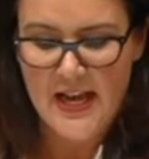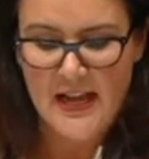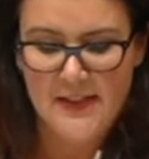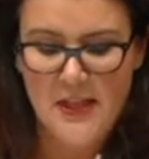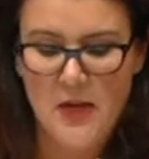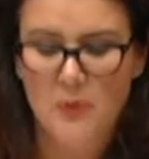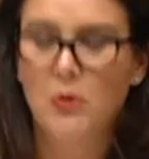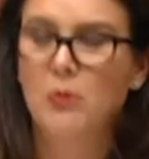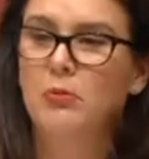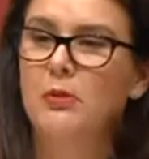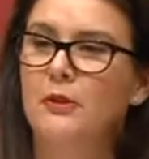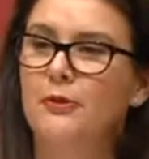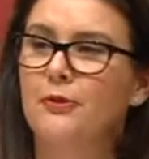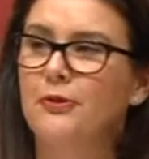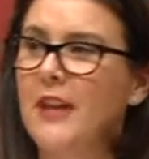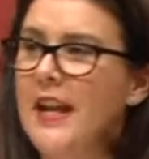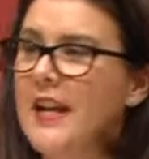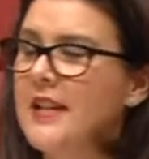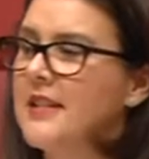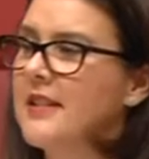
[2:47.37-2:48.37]
that will
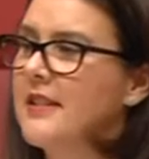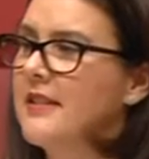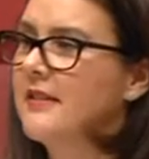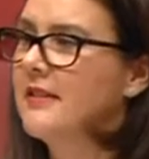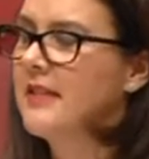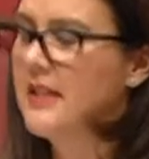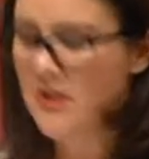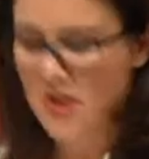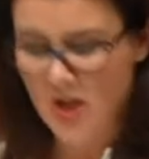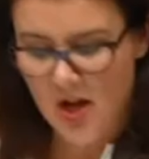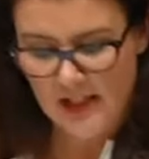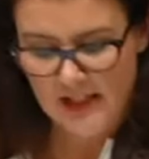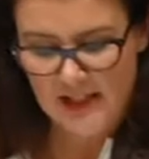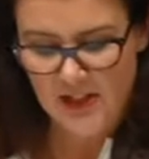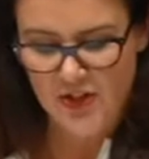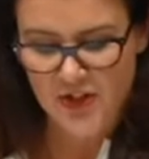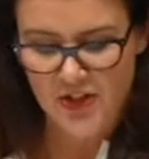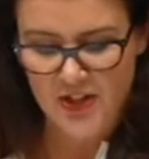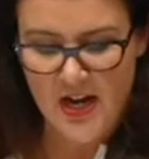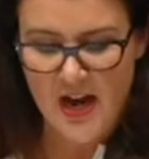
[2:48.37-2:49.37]
reflect the
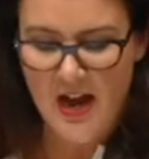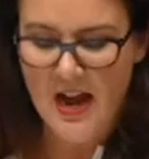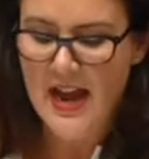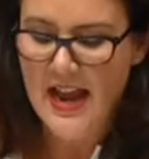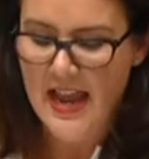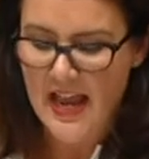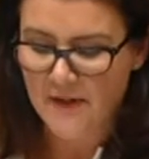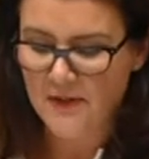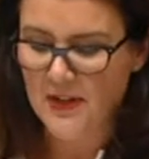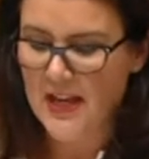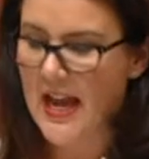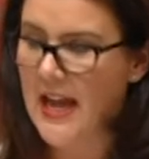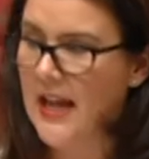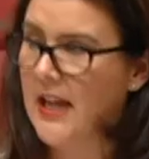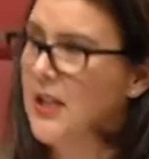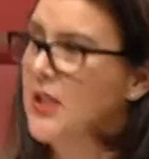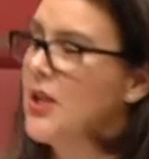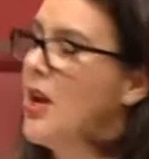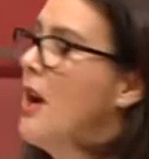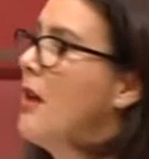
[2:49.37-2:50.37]
knowledge I have
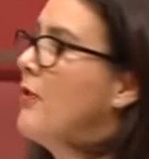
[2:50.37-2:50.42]
gained